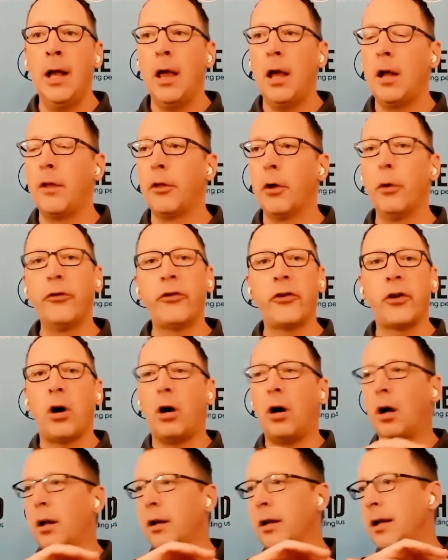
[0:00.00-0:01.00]
And those
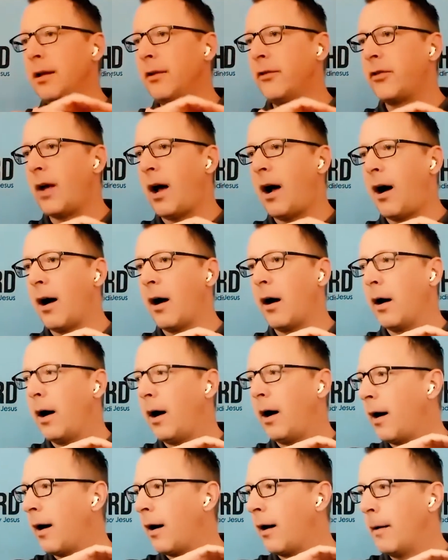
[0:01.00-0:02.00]
callings
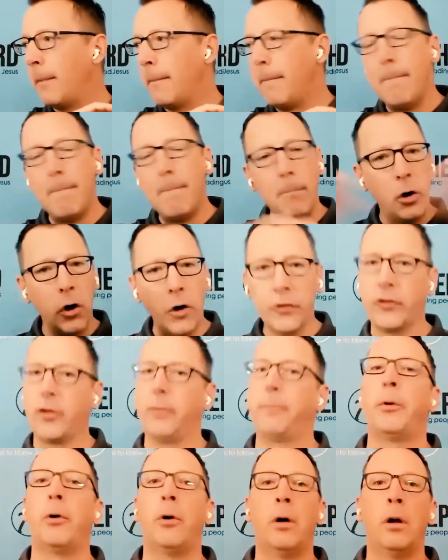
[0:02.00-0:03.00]
are
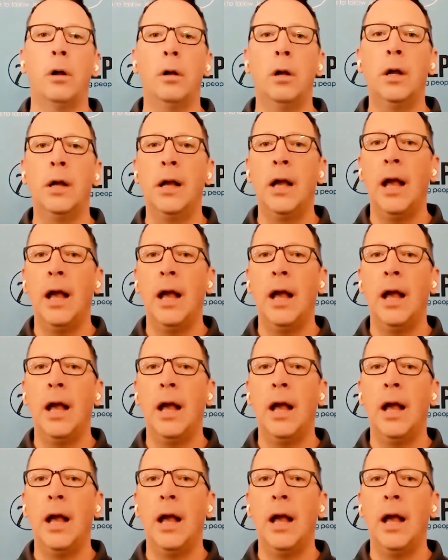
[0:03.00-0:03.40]
multiple,